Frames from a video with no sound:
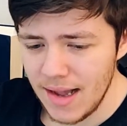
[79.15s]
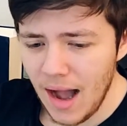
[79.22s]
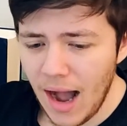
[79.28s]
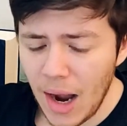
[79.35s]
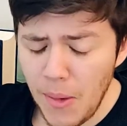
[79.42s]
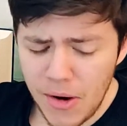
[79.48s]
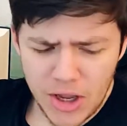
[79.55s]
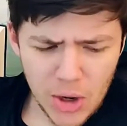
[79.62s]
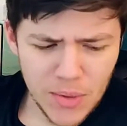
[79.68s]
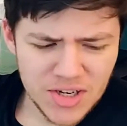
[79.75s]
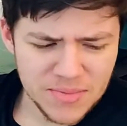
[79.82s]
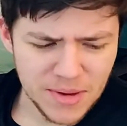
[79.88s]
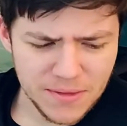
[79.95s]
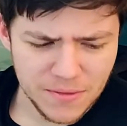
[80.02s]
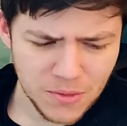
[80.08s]
I won't go into
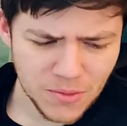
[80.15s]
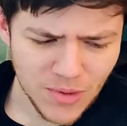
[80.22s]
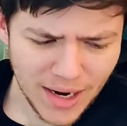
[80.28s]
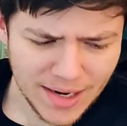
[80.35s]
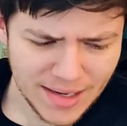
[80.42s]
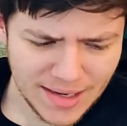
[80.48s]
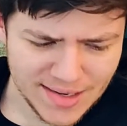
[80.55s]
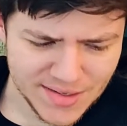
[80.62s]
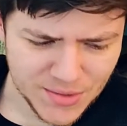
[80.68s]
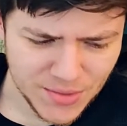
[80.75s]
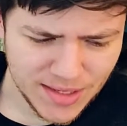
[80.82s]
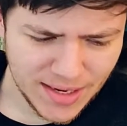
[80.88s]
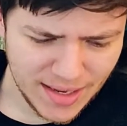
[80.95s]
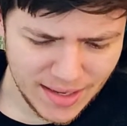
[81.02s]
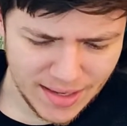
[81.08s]
my full writing history
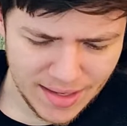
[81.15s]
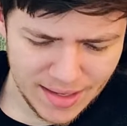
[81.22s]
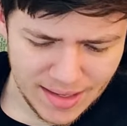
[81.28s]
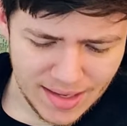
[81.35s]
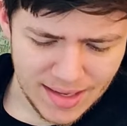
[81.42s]
here.